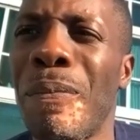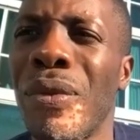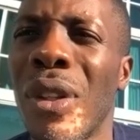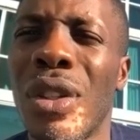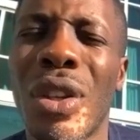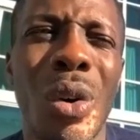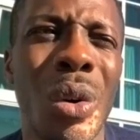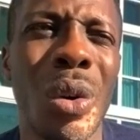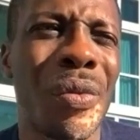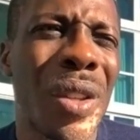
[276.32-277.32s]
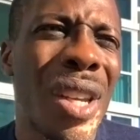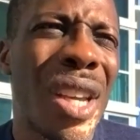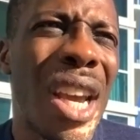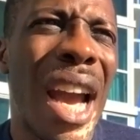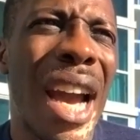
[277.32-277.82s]
So
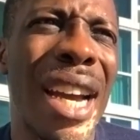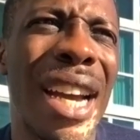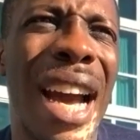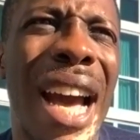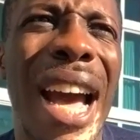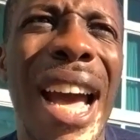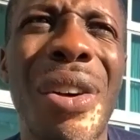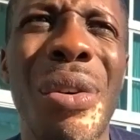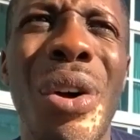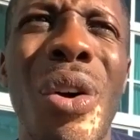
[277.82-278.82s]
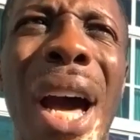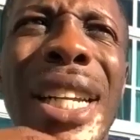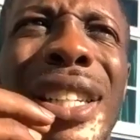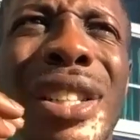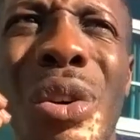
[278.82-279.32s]
I don't know. I
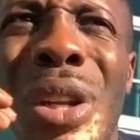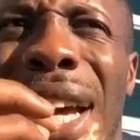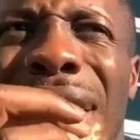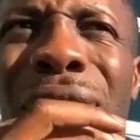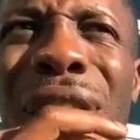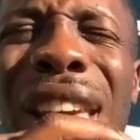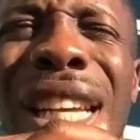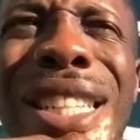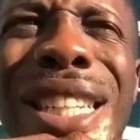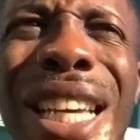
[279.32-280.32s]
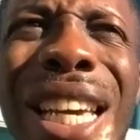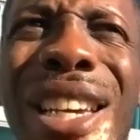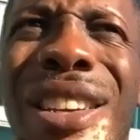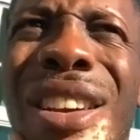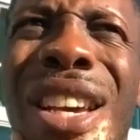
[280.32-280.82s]
just know that the kids today
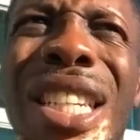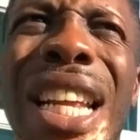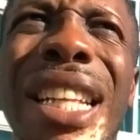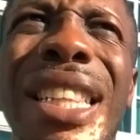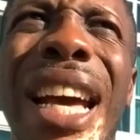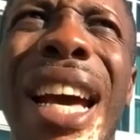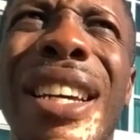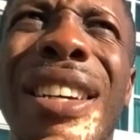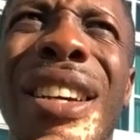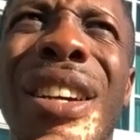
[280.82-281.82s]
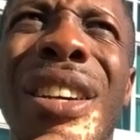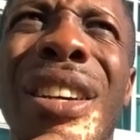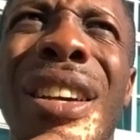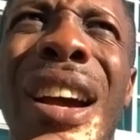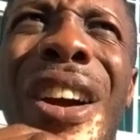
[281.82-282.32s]
that
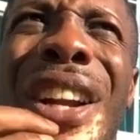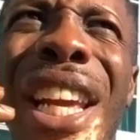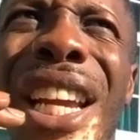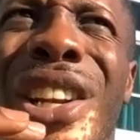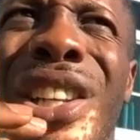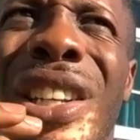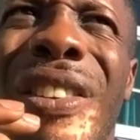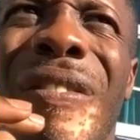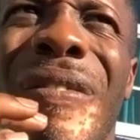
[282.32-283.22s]
are in England,